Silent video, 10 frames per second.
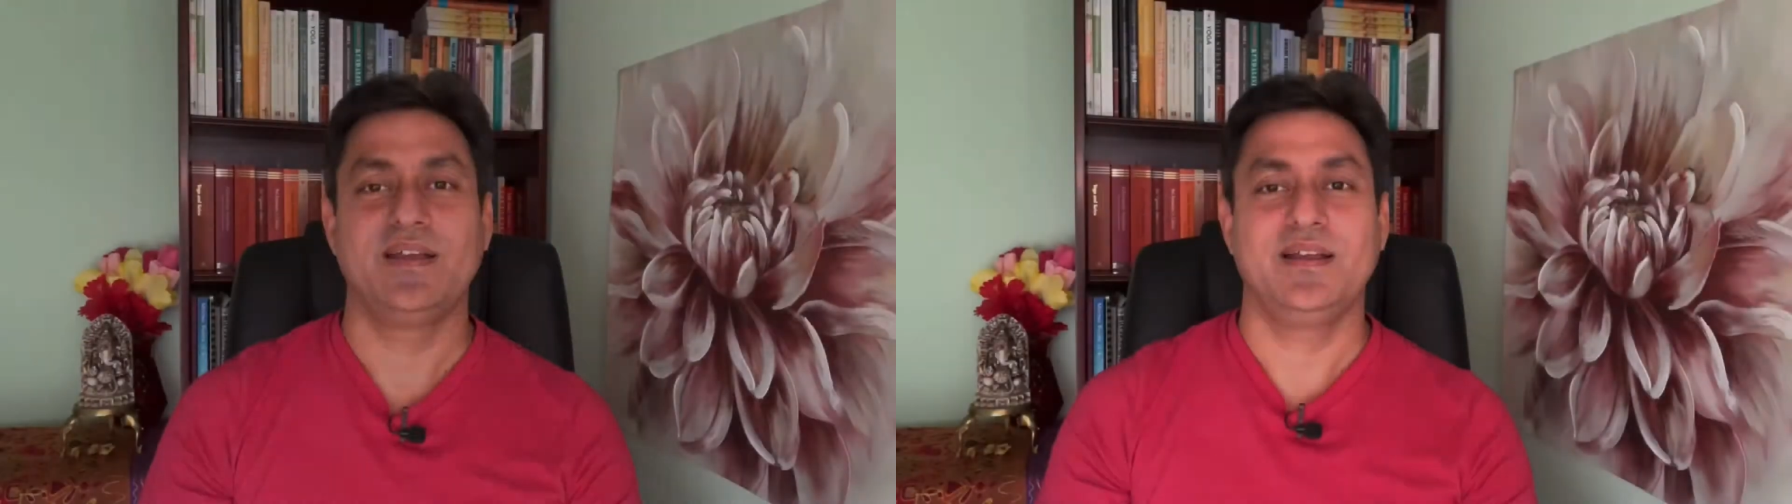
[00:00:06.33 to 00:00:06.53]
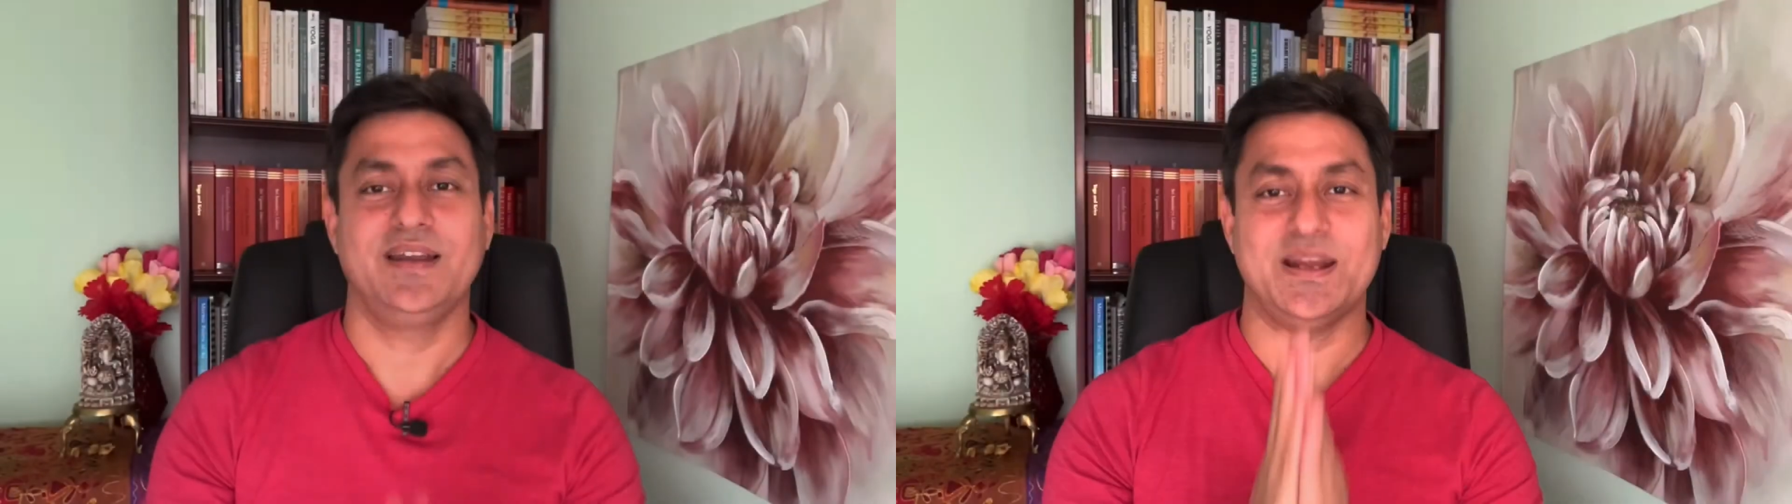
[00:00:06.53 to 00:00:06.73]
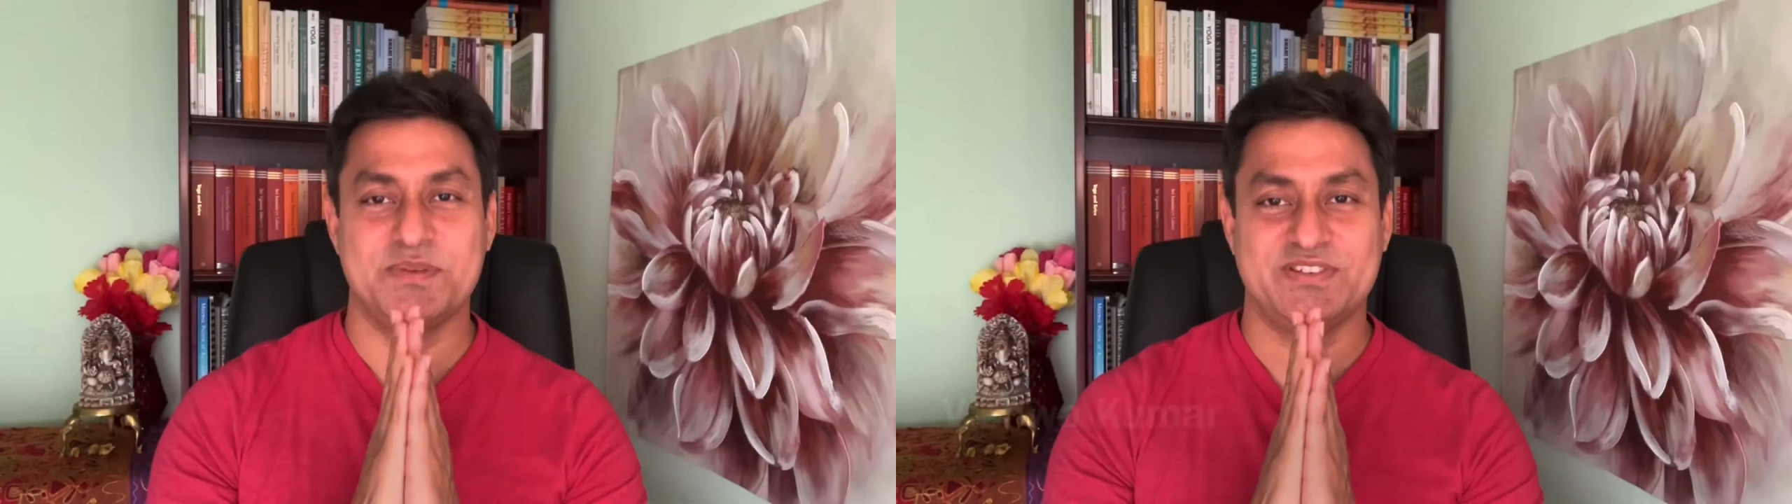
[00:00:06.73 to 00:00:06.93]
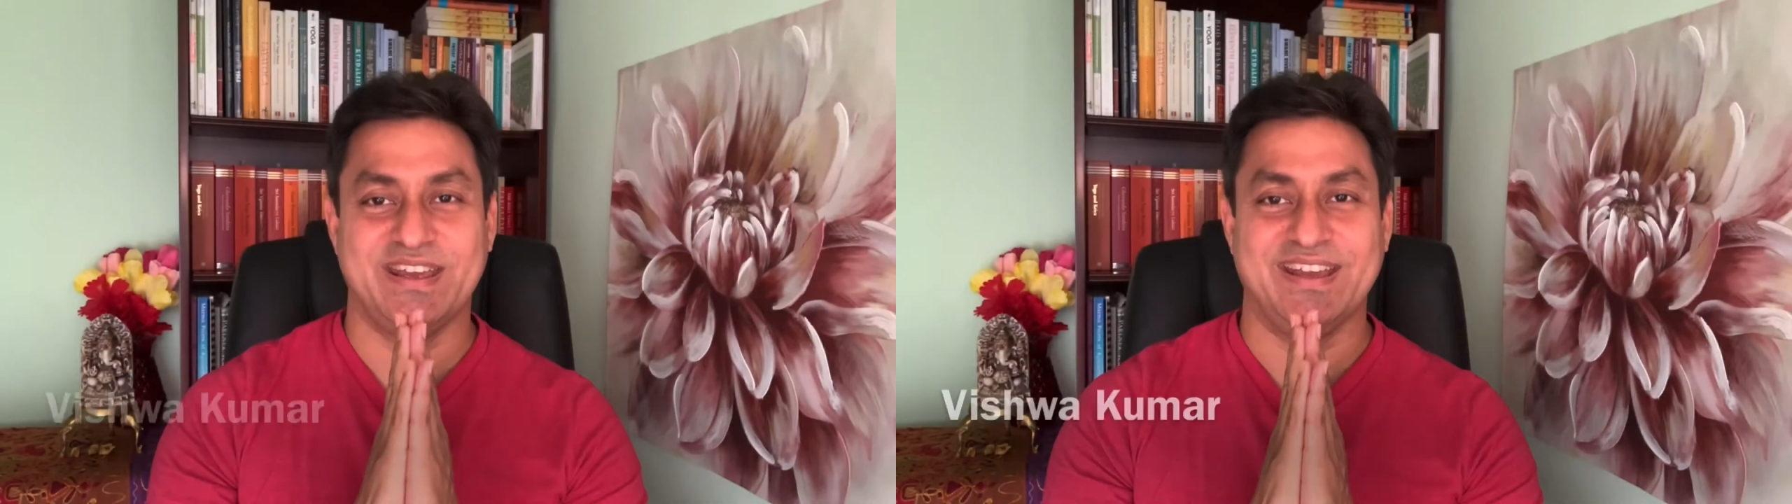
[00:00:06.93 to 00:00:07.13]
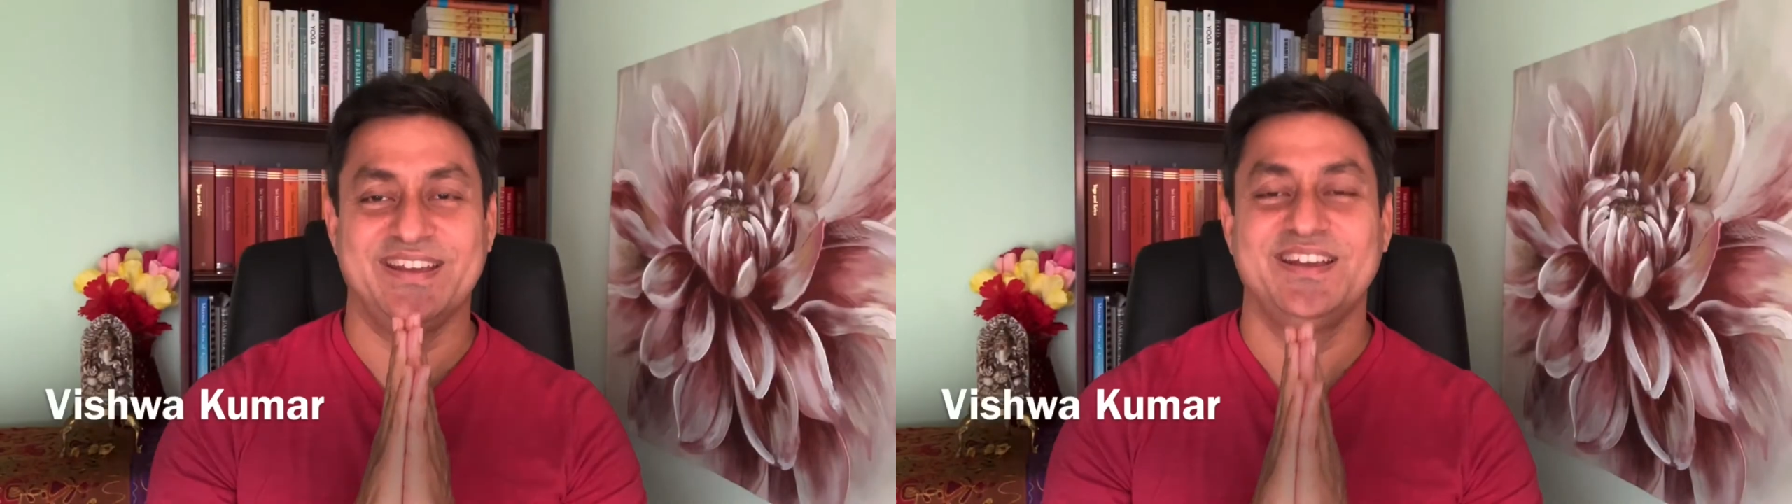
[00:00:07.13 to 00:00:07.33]

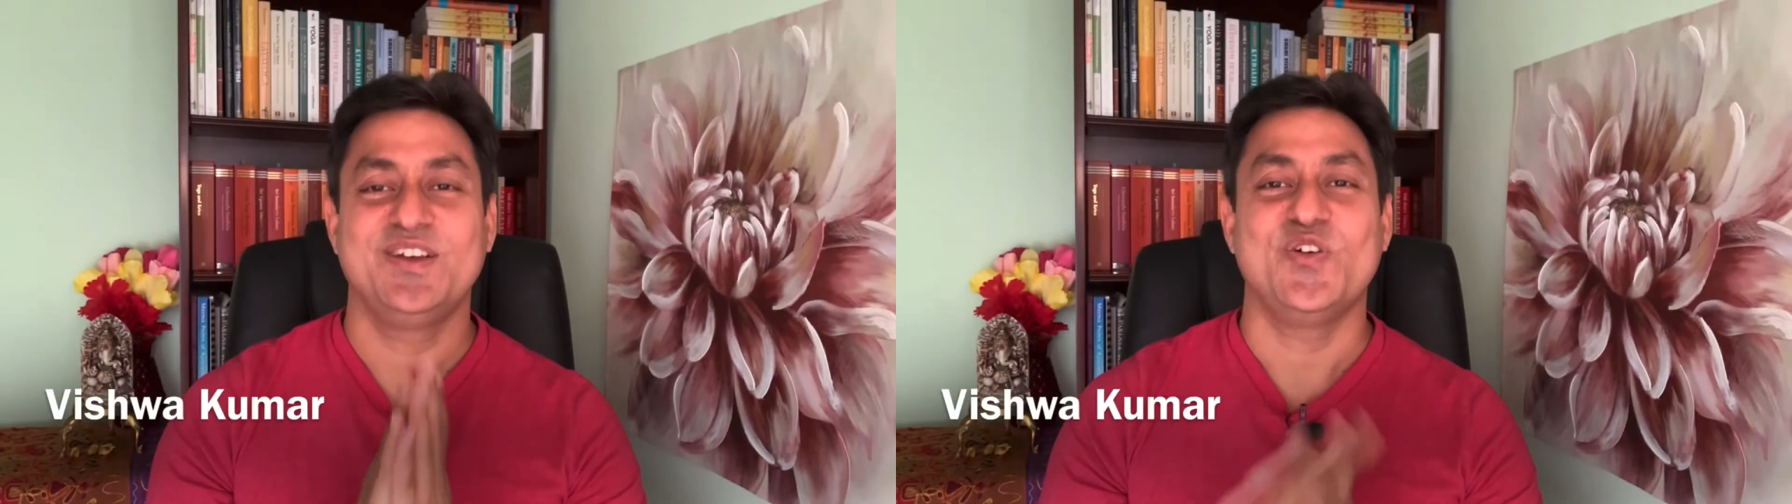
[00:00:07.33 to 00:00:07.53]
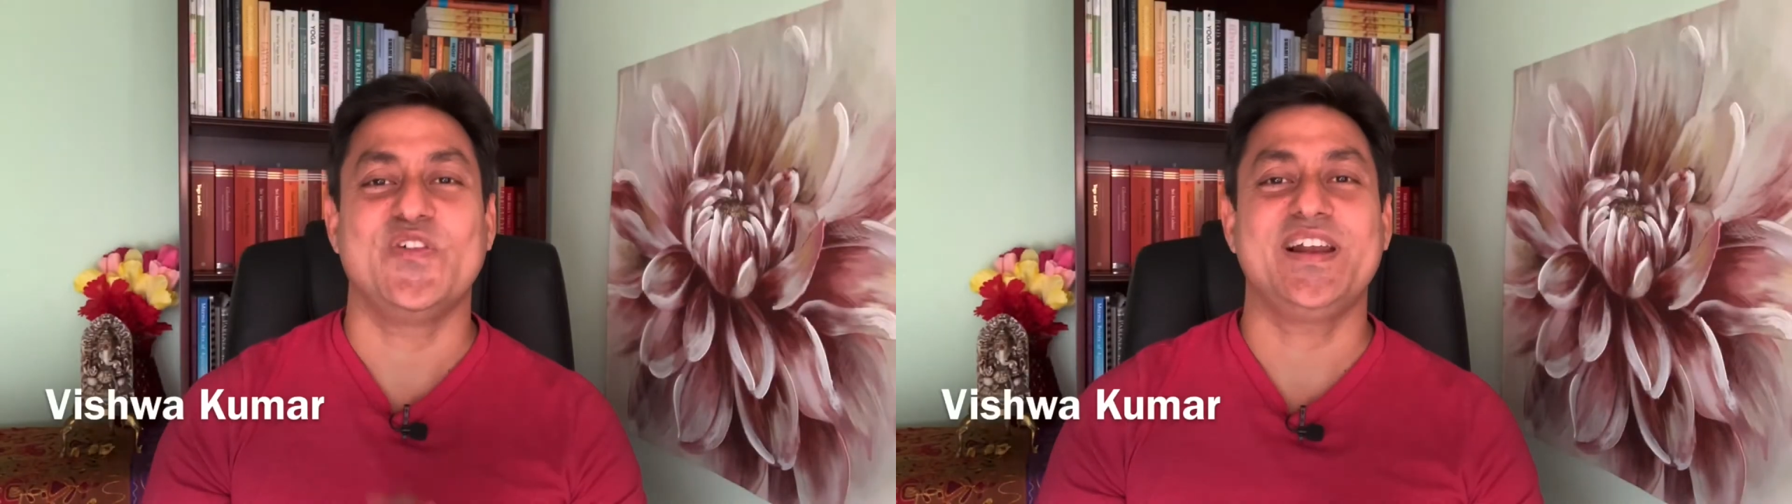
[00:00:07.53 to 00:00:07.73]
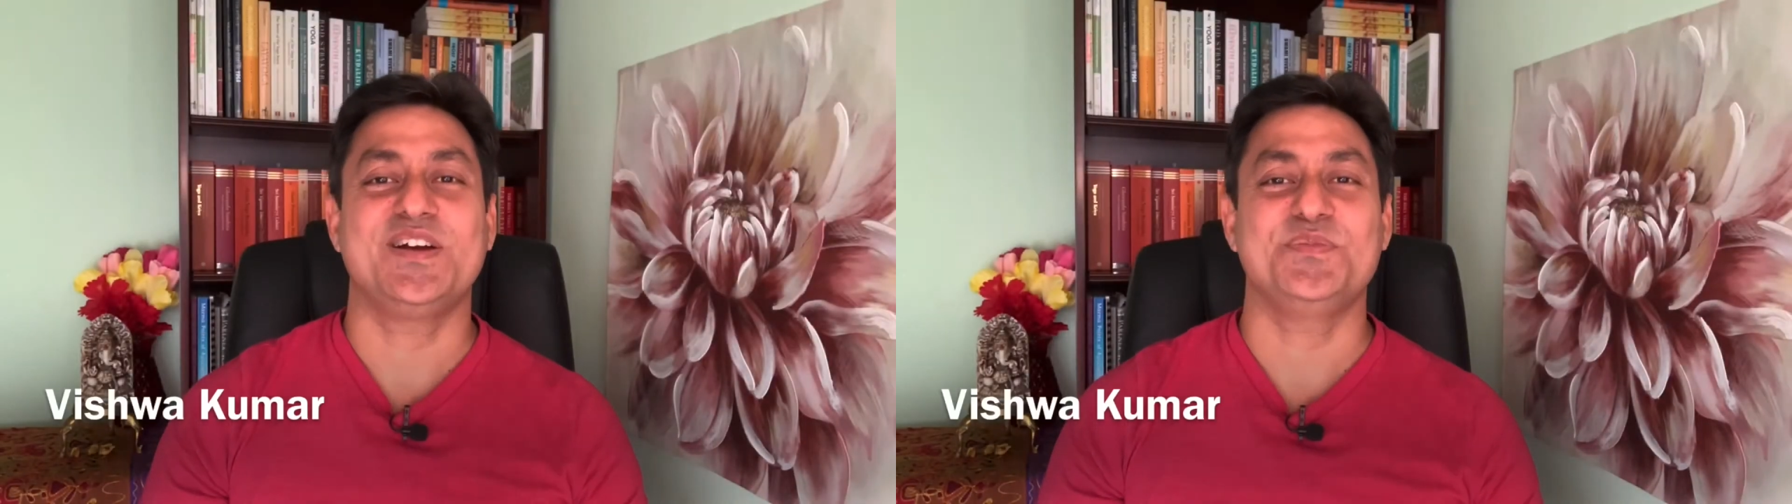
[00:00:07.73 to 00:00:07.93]
Namaste. Welcome